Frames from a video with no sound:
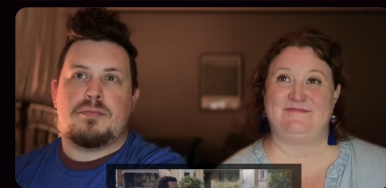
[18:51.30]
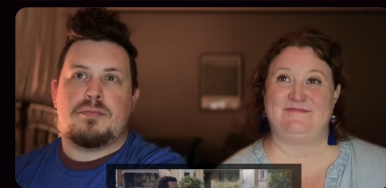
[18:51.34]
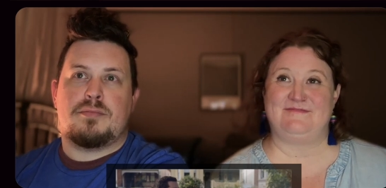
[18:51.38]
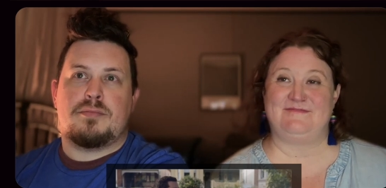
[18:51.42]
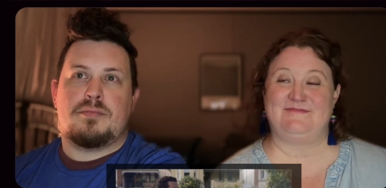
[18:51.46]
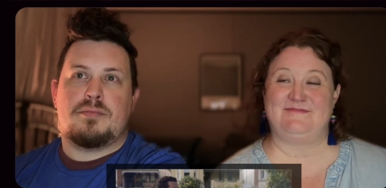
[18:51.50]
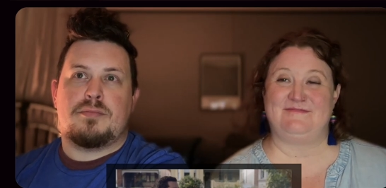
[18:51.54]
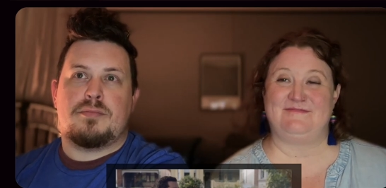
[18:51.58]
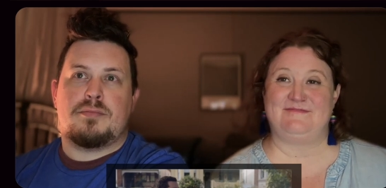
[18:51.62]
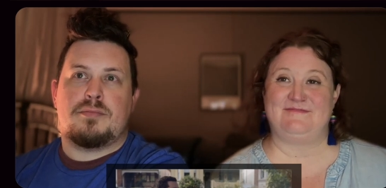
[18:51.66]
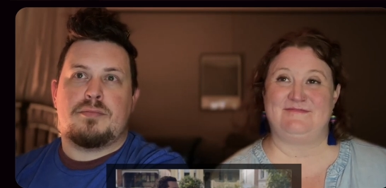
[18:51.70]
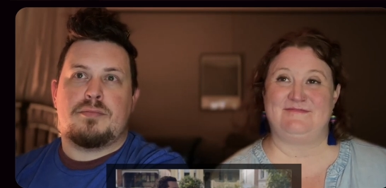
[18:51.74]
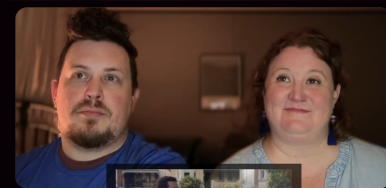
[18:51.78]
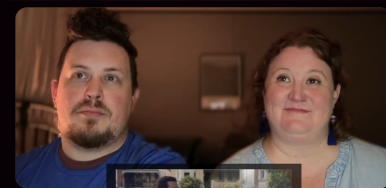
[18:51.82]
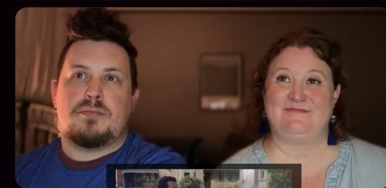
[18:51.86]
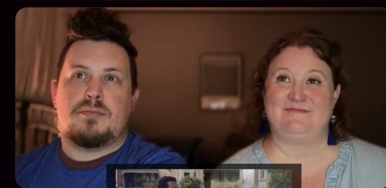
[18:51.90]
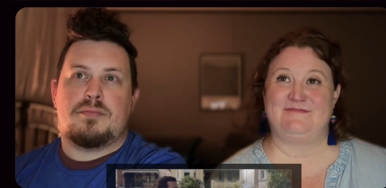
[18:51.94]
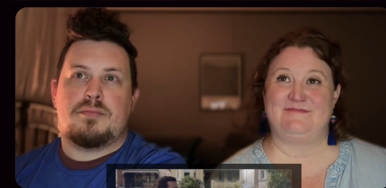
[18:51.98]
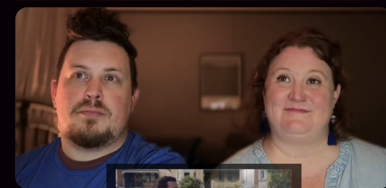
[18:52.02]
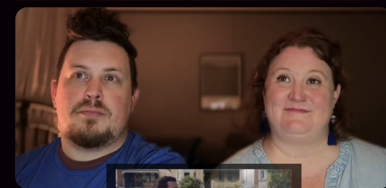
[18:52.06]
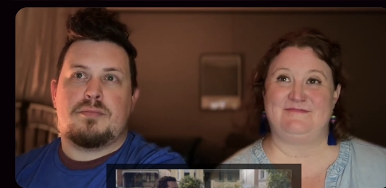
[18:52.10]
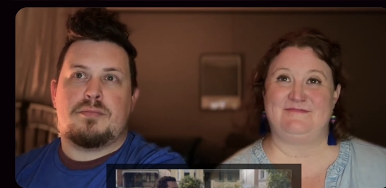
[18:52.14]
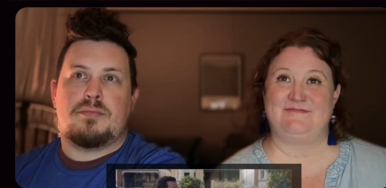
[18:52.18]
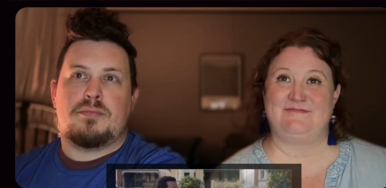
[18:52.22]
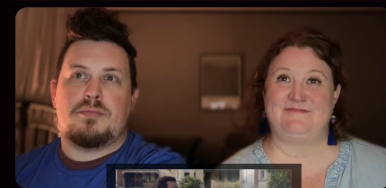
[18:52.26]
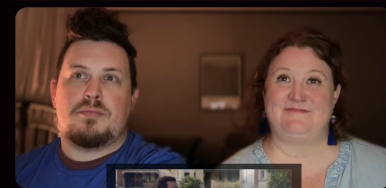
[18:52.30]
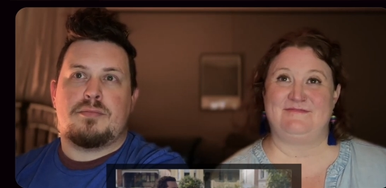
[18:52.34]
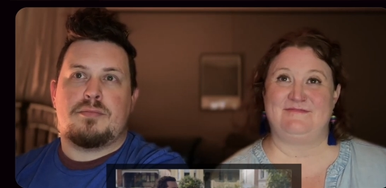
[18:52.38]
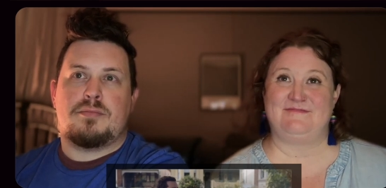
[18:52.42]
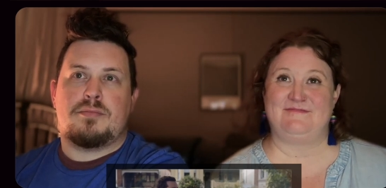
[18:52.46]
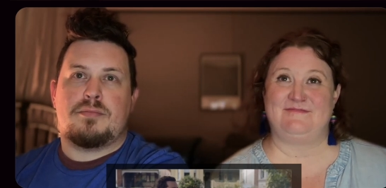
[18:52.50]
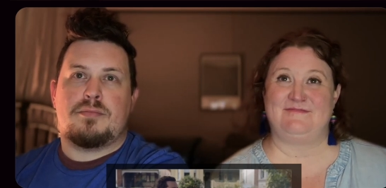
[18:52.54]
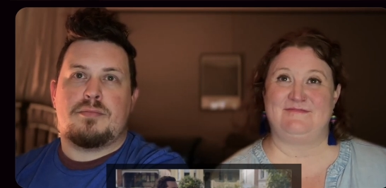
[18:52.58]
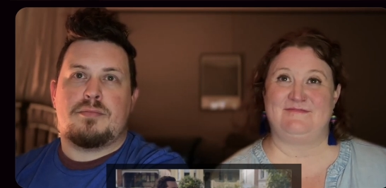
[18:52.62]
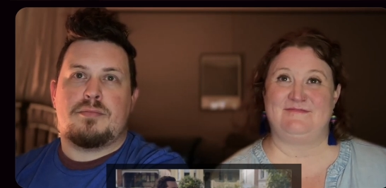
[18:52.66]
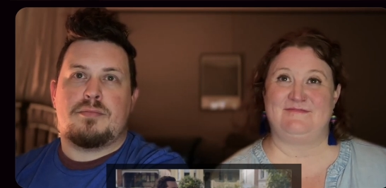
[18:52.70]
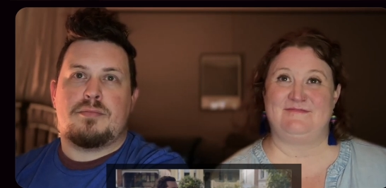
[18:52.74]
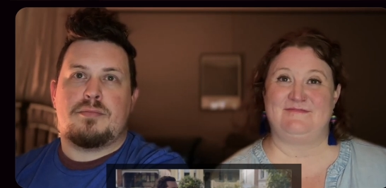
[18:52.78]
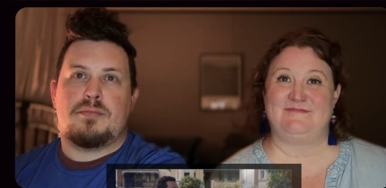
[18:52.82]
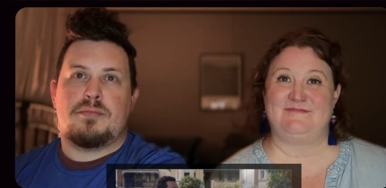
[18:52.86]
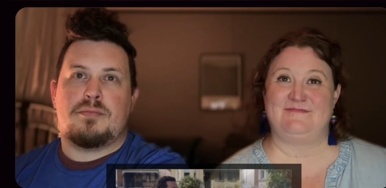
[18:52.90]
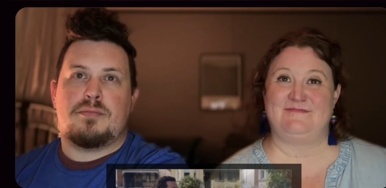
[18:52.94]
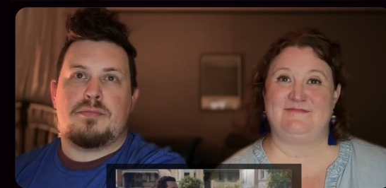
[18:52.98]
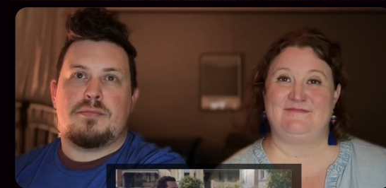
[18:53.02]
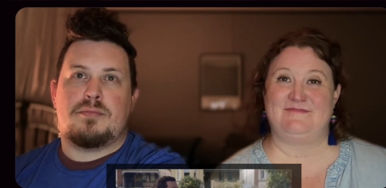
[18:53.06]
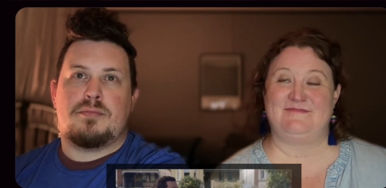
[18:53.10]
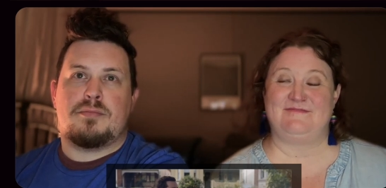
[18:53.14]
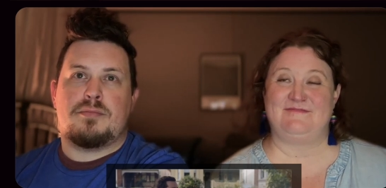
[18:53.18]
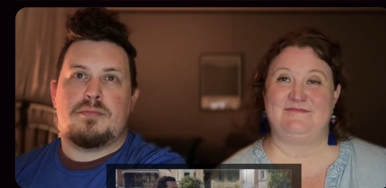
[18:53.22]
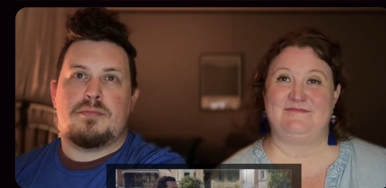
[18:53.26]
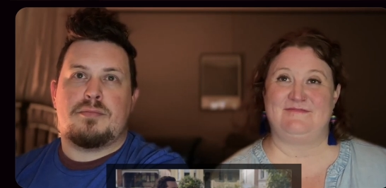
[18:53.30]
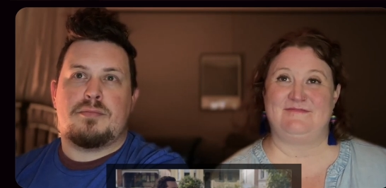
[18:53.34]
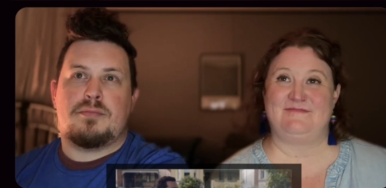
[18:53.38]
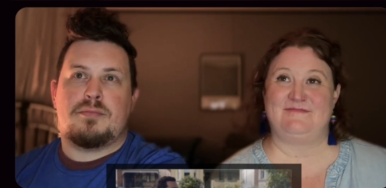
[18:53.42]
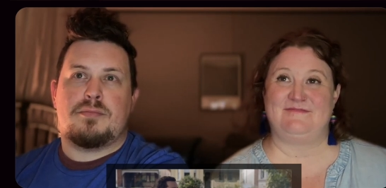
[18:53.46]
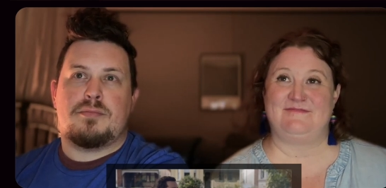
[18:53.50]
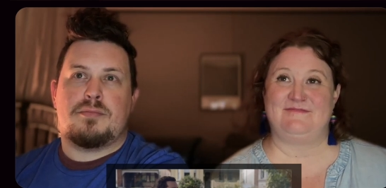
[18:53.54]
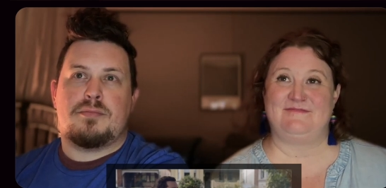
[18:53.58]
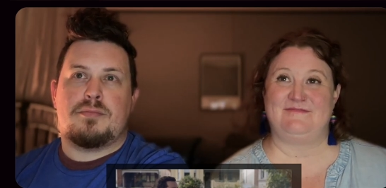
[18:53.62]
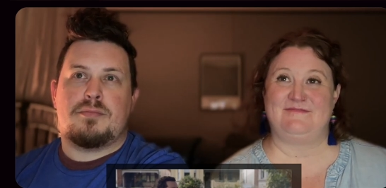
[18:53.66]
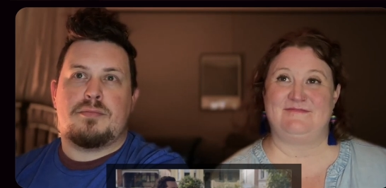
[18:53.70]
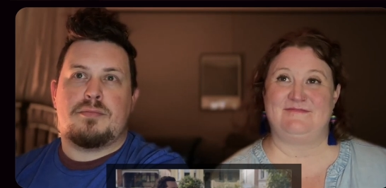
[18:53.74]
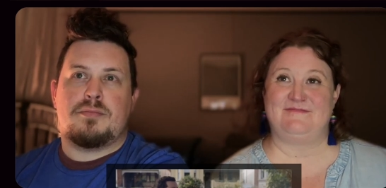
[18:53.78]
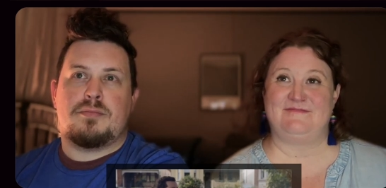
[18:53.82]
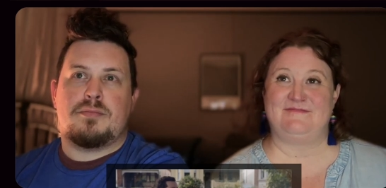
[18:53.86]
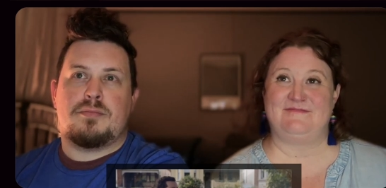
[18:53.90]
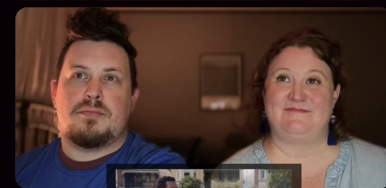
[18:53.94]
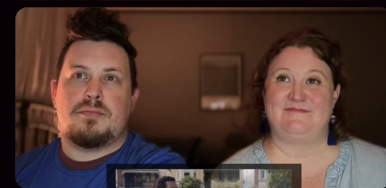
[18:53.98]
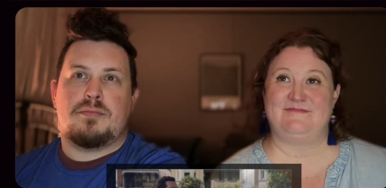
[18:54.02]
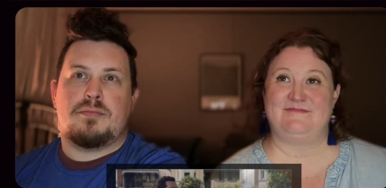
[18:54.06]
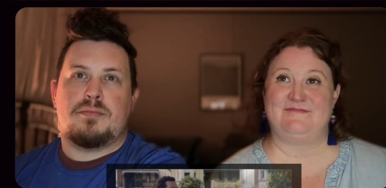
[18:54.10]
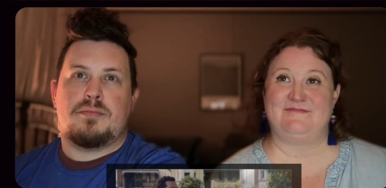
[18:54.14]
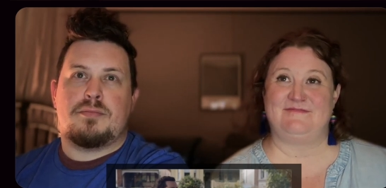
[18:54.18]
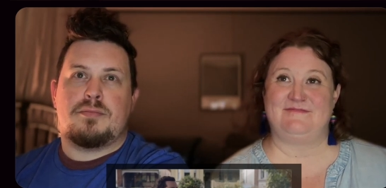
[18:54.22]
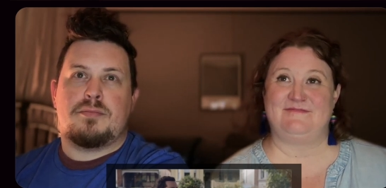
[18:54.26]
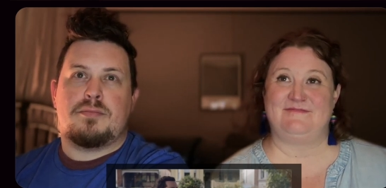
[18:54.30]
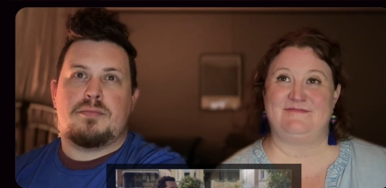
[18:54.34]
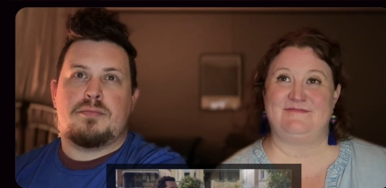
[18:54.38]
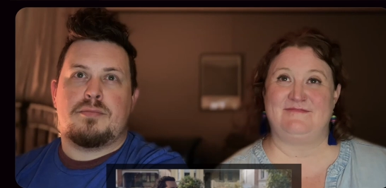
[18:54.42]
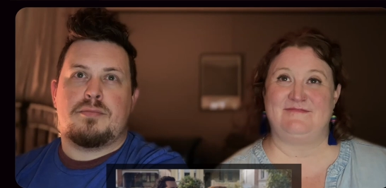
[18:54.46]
(no one is talking)